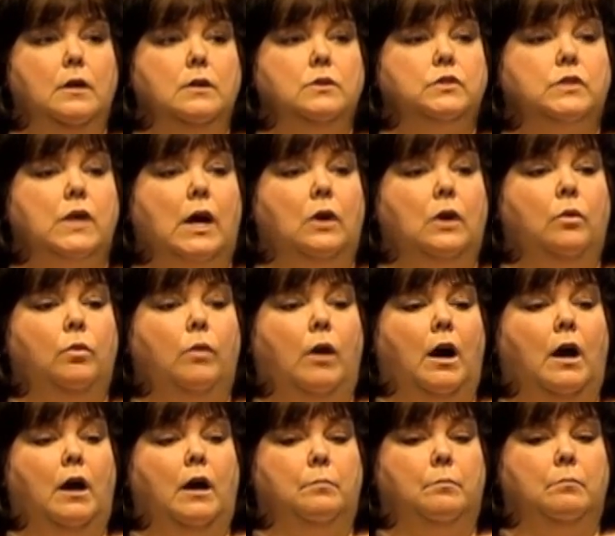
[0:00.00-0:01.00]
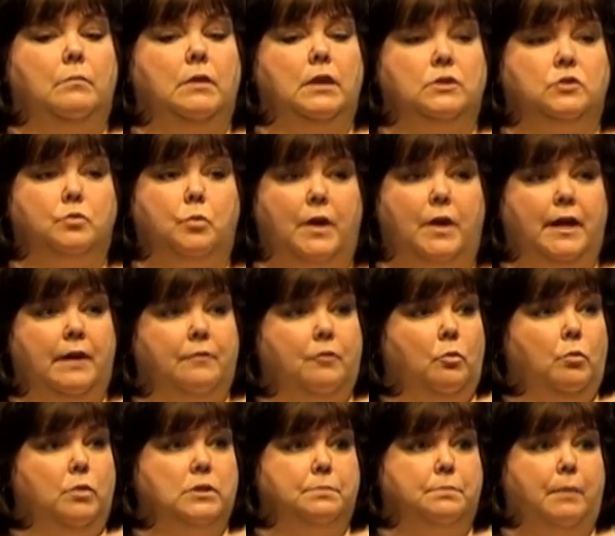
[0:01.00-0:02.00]
So it's whatever
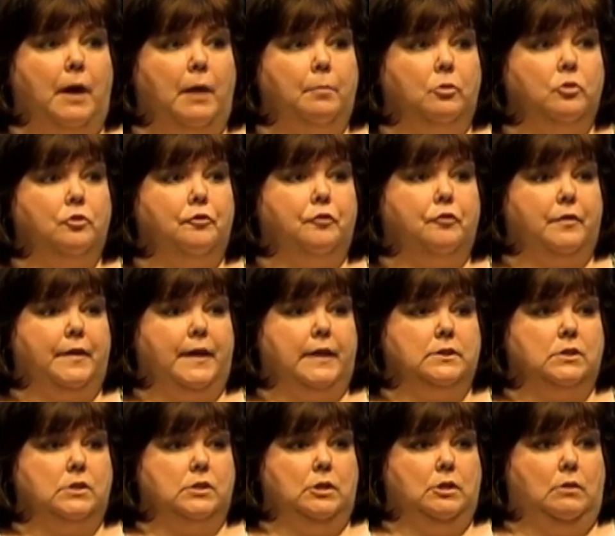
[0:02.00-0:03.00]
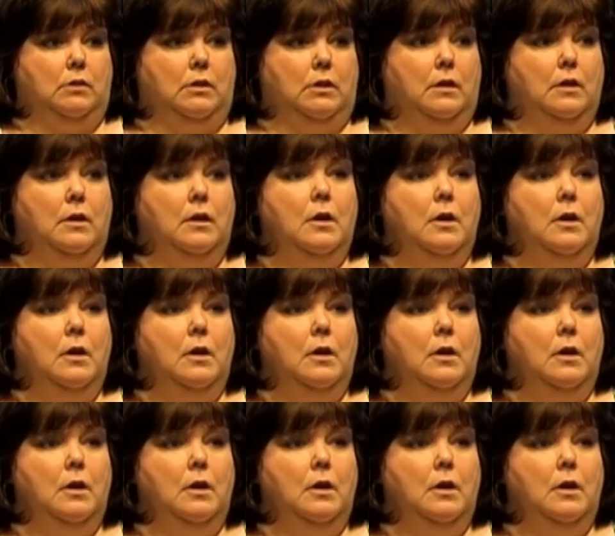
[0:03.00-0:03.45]
was bubbled for that student.